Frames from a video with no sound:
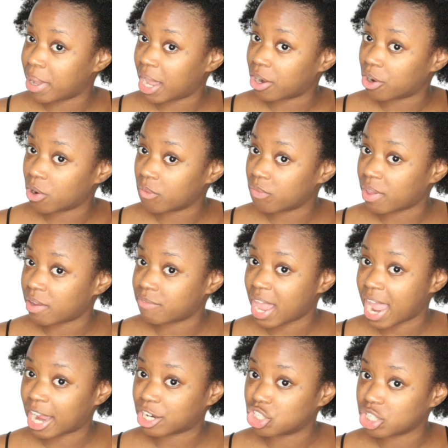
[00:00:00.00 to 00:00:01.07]
better. They've
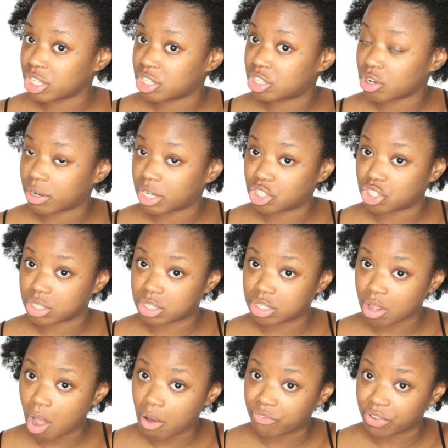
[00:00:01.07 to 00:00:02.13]
actually started to
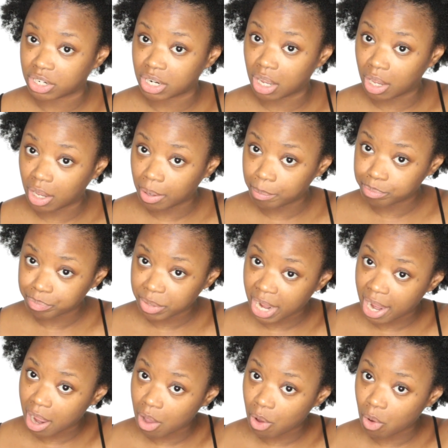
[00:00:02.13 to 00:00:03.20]
soften up
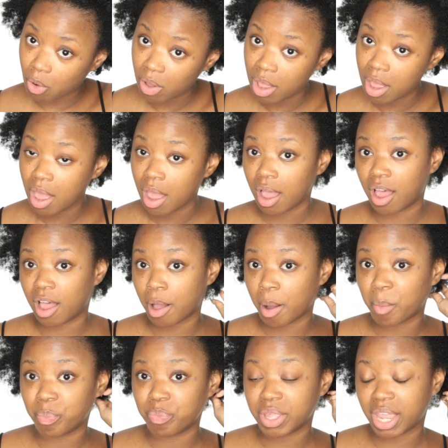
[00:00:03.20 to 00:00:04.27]
now.
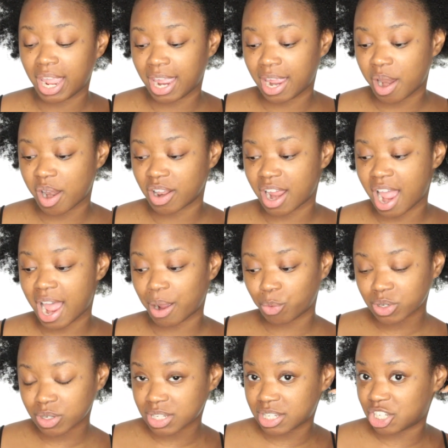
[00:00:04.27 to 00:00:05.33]
And I
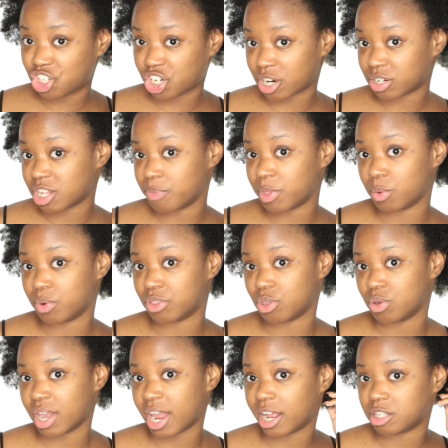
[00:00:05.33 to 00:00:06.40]
will share something with
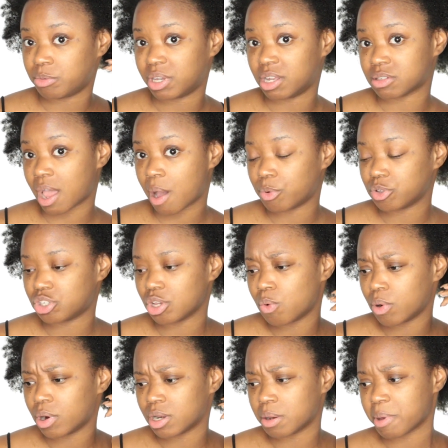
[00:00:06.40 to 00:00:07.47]
you guys, because I was so
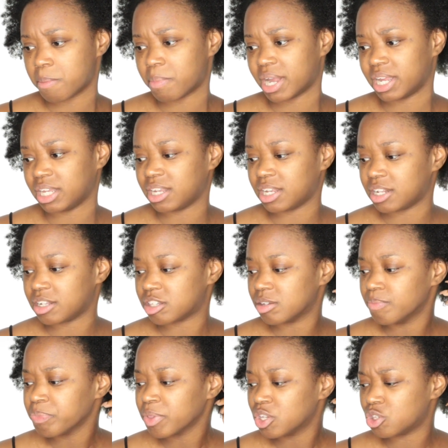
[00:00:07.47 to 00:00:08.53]
worried about my ends.
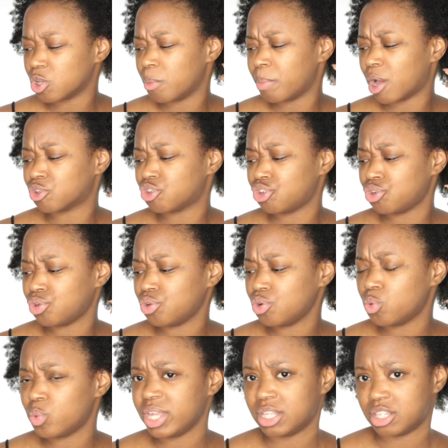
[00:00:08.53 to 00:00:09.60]
So about
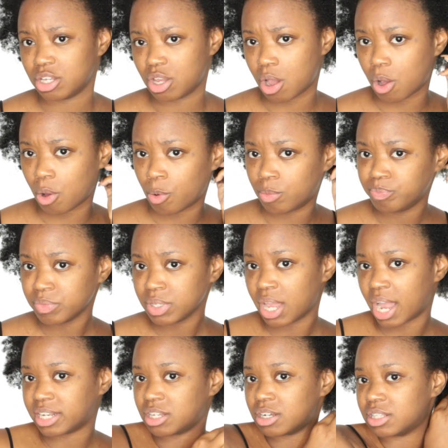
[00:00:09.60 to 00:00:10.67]
2 weeks ago,
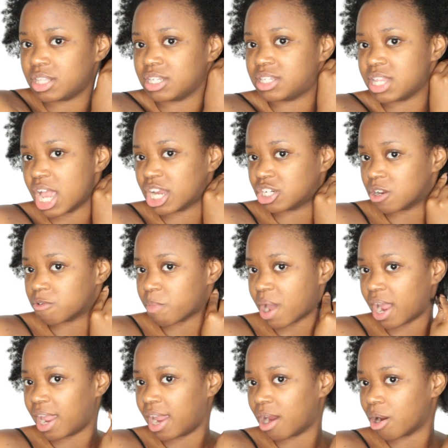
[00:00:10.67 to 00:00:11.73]
I took this section of
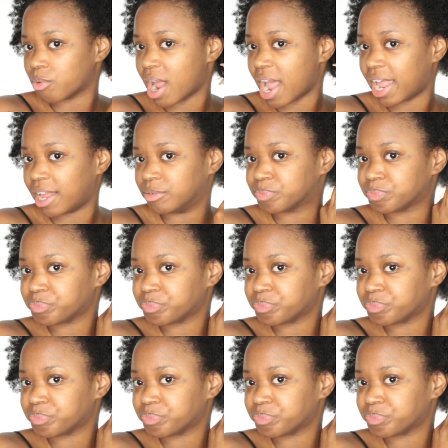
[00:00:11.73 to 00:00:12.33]
my hair, right?